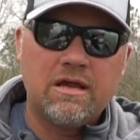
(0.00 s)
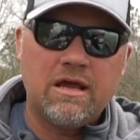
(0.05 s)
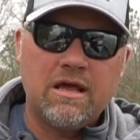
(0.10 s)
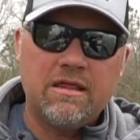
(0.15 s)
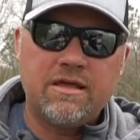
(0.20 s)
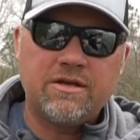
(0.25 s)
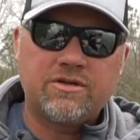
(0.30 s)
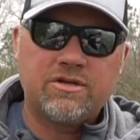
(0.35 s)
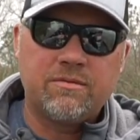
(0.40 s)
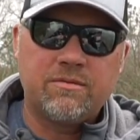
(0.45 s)

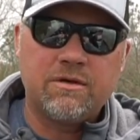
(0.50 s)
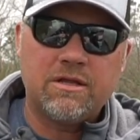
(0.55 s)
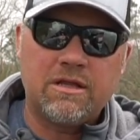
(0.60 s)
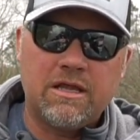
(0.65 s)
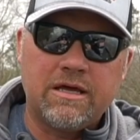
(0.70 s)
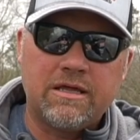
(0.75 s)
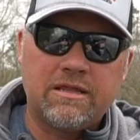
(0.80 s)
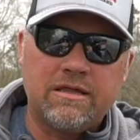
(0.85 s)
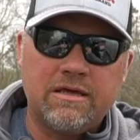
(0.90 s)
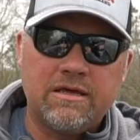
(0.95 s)
and they trim it
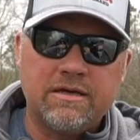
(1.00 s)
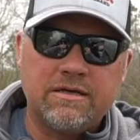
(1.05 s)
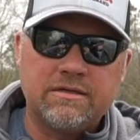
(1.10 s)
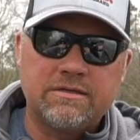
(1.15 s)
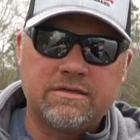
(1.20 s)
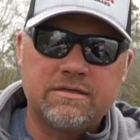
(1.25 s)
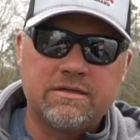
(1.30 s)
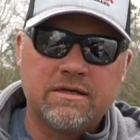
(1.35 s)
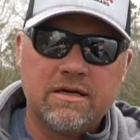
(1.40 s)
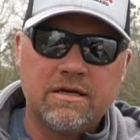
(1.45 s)
like
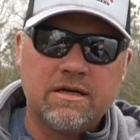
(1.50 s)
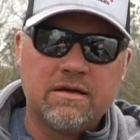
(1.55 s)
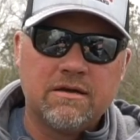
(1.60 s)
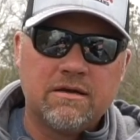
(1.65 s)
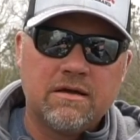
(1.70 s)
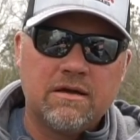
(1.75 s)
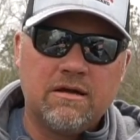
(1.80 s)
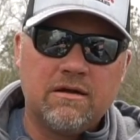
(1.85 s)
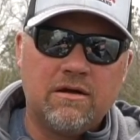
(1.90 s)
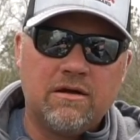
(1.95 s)
this.
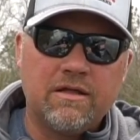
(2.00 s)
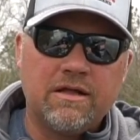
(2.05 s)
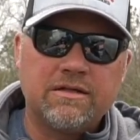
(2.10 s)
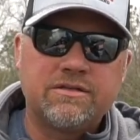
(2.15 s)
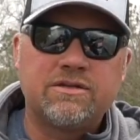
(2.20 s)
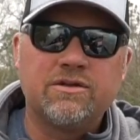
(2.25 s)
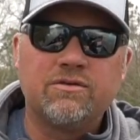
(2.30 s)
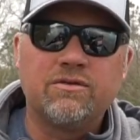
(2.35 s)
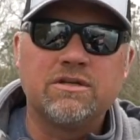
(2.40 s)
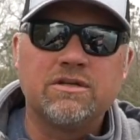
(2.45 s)
And all
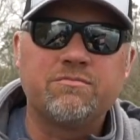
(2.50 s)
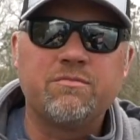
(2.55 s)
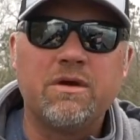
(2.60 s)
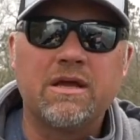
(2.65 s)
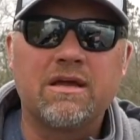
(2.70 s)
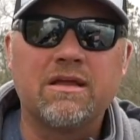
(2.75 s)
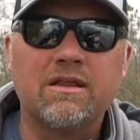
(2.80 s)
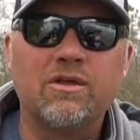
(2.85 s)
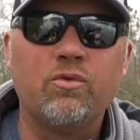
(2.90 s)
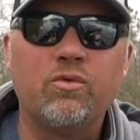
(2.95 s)
that's doing is
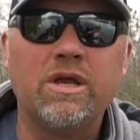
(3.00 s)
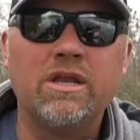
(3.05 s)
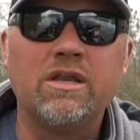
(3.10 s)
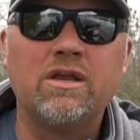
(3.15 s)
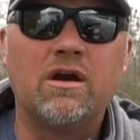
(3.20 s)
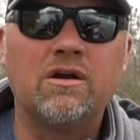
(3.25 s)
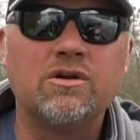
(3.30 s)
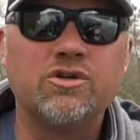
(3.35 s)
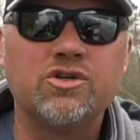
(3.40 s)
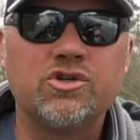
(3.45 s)
making the weed
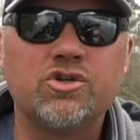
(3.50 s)
guard